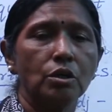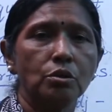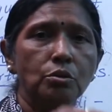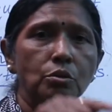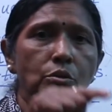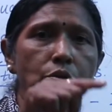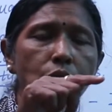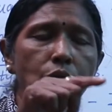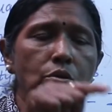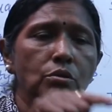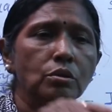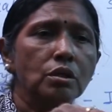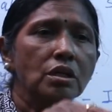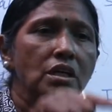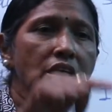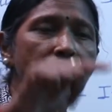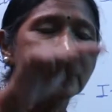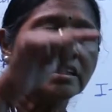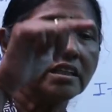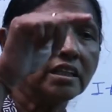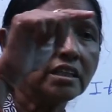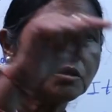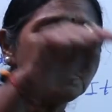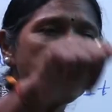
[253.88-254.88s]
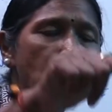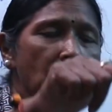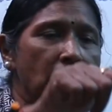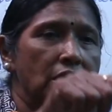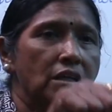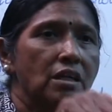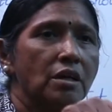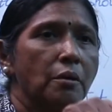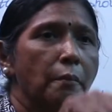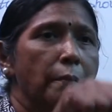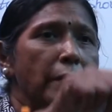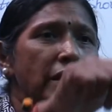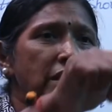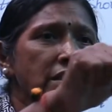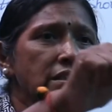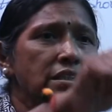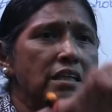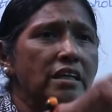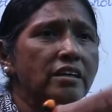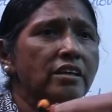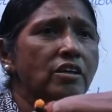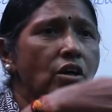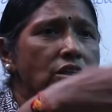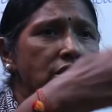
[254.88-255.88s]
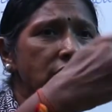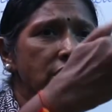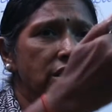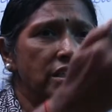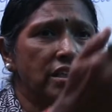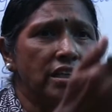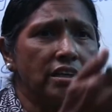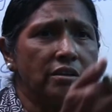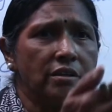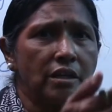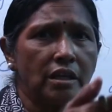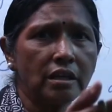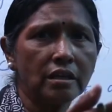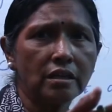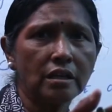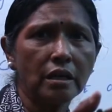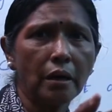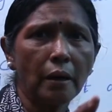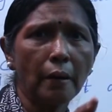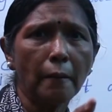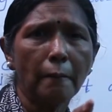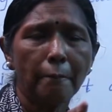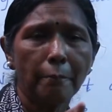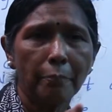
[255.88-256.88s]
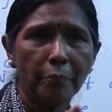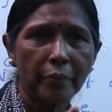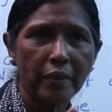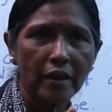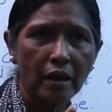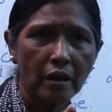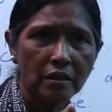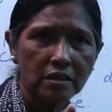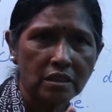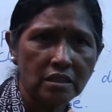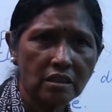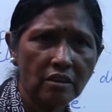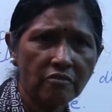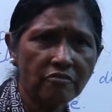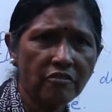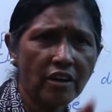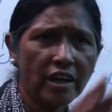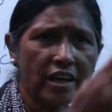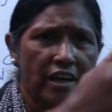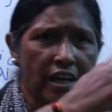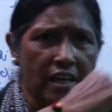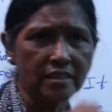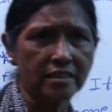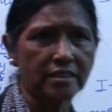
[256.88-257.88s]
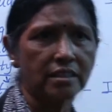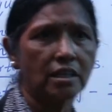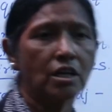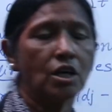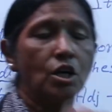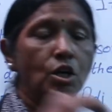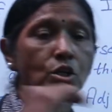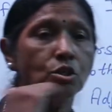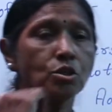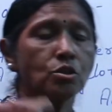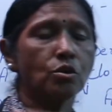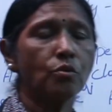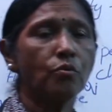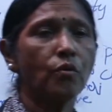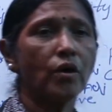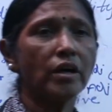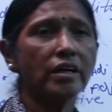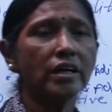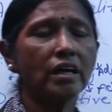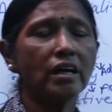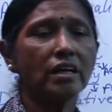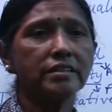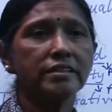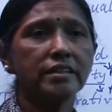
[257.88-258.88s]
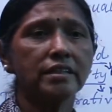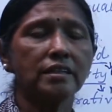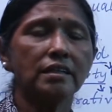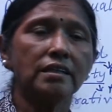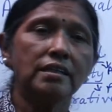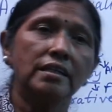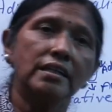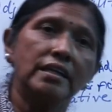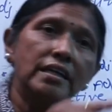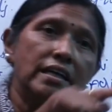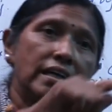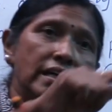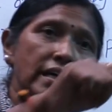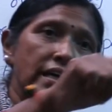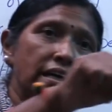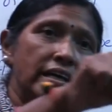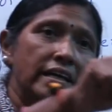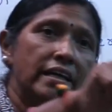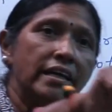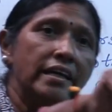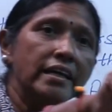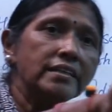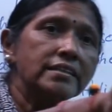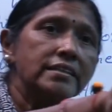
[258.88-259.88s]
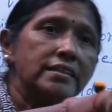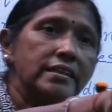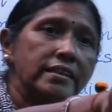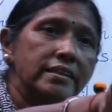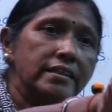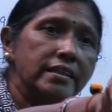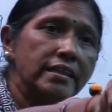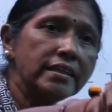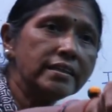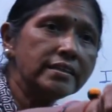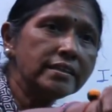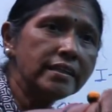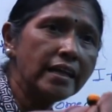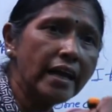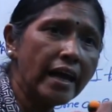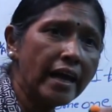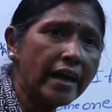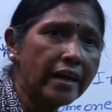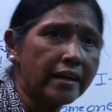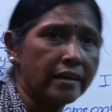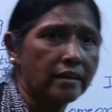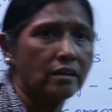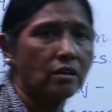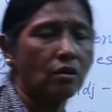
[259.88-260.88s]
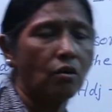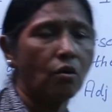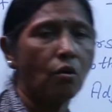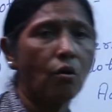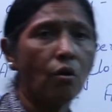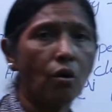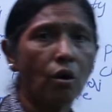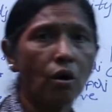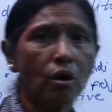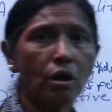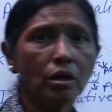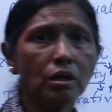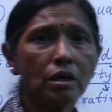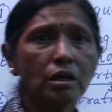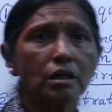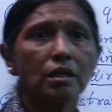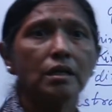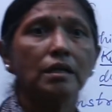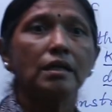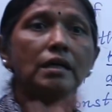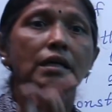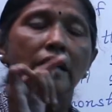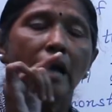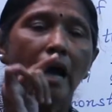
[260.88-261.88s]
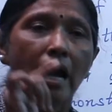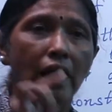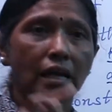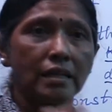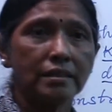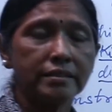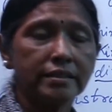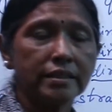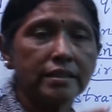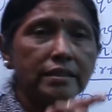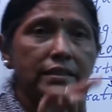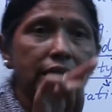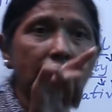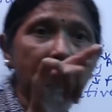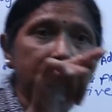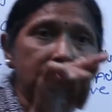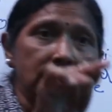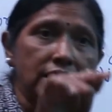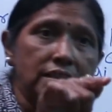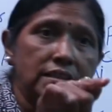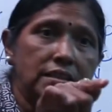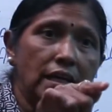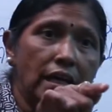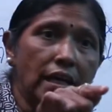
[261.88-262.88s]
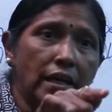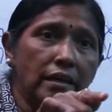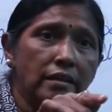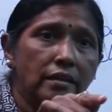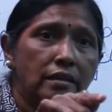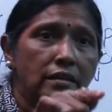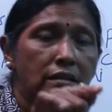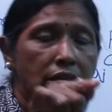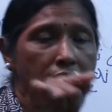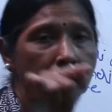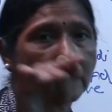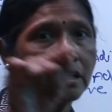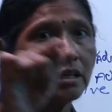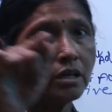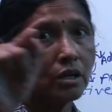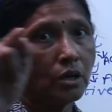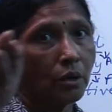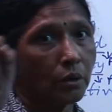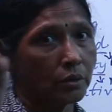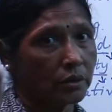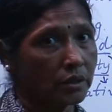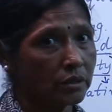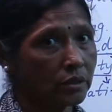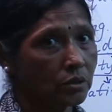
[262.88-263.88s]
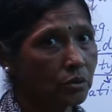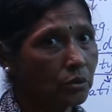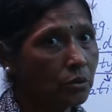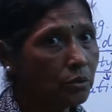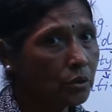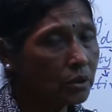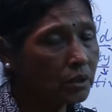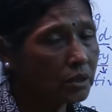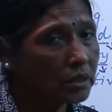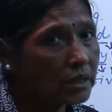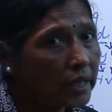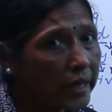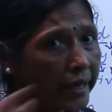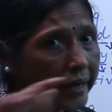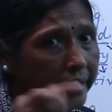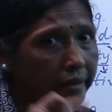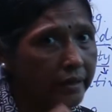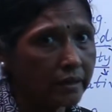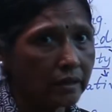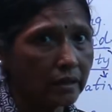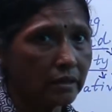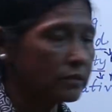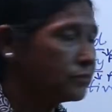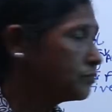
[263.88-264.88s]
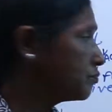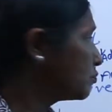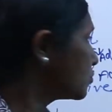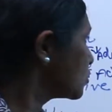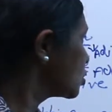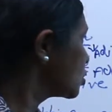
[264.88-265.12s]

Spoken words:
to this part means you are sitting at the somewhere else. So what I will say? He is sitting there, or I will say that is a good thing.